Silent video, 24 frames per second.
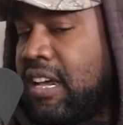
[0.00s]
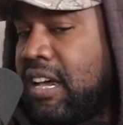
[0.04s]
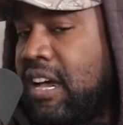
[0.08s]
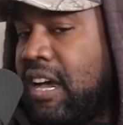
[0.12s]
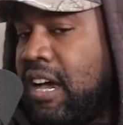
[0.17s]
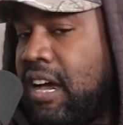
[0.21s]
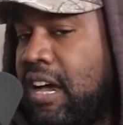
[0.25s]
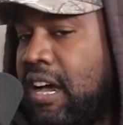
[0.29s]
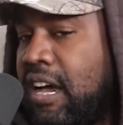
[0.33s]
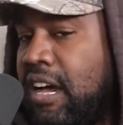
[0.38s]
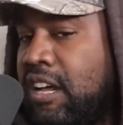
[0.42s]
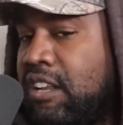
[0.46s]

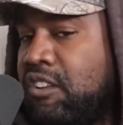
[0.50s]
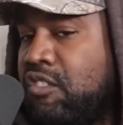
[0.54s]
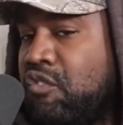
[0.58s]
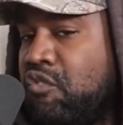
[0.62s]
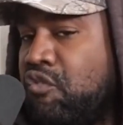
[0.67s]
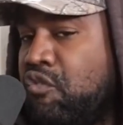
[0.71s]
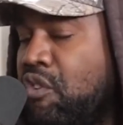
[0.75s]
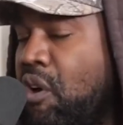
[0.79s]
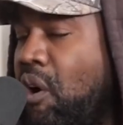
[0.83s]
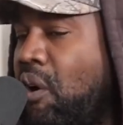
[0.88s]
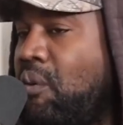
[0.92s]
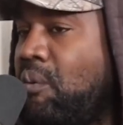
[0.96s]

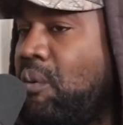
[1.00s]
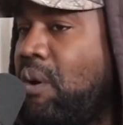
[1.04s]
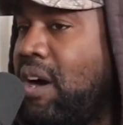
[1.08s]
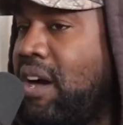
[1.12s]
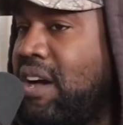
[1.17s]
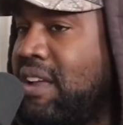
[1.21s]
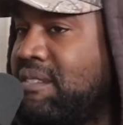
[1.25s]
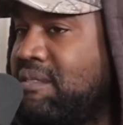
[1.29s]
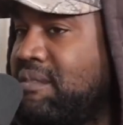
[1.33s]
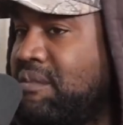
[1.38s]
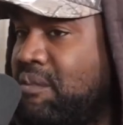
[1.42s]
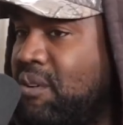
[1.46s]
No
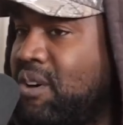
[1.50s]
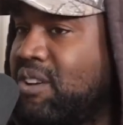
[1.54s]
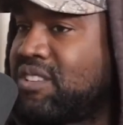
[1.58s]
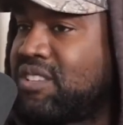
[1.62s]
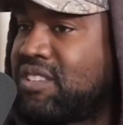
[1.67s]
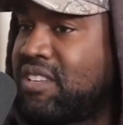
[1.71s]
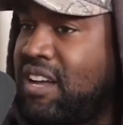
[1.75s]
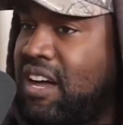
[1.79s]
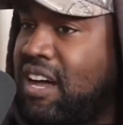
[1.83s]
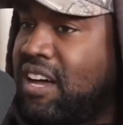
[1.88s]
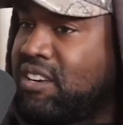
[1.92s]
one wants to